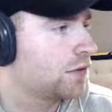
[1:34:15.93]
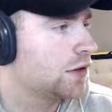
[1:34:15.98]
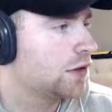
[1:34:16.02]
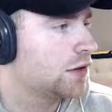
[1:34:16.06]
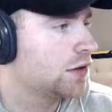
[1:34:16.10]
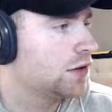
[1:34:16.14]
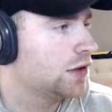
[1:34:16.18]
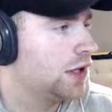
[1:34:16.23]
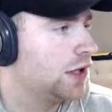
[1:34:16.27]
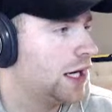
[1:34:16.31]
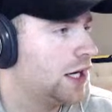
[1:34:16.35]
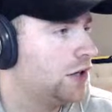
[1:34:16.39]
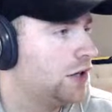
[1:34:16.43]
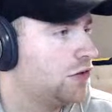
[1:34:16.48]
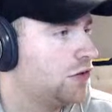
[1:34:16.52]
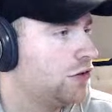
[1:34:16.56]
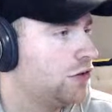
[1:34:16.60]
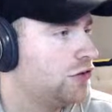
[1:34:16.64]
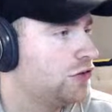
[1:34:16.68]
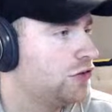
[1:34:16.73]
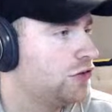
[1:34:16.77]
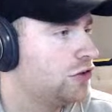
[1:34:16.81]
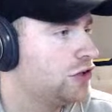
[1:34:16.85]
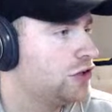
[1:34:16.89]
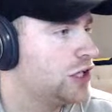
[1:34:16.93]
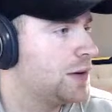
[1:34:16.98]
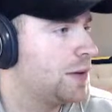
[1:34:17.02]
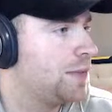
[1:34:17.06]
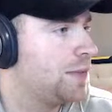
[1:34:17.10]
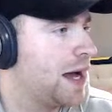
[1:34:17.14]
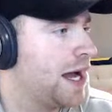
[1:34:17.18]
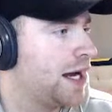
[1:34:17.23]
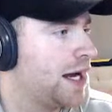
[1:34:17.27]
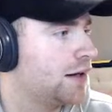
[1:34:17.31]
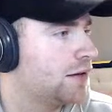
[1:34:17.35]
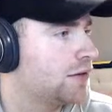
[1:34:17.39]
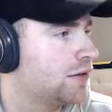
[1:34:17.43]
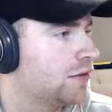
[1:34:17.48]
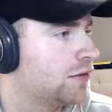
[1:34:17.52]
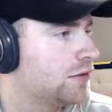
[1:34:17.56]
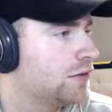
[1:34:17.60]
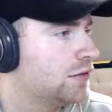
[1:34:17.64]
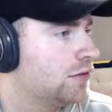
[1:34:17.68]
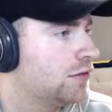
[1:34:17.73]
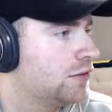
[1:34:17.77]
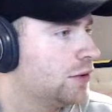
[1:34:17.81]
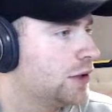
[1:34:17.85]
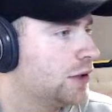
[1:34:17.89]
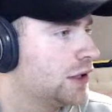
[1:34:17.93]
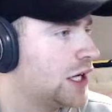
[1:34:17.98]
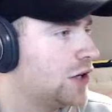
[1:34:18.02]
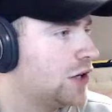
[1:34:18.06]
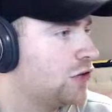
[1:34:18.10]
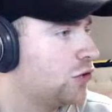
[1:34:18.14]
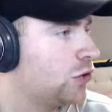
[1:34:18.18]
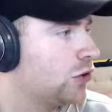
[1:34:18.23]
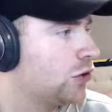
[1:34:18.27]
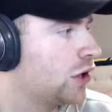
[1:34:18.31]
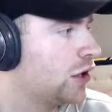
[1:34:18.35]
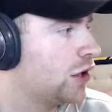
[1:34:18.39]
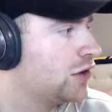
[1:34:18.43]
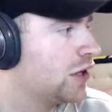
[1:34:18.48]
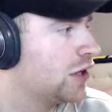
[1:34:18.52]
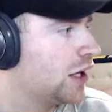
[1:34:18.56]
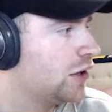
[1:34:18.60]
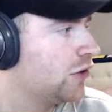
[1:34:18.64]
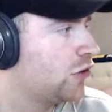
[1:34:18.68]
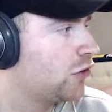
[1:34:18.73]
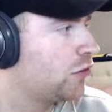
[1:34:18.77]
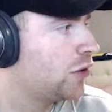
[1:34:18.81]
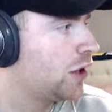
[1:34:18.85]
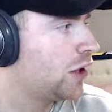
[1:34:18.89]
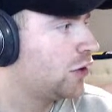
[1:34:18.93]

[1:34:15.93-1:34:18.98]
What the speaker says: Andrews, chip it back. We want that Zorko ton as quick as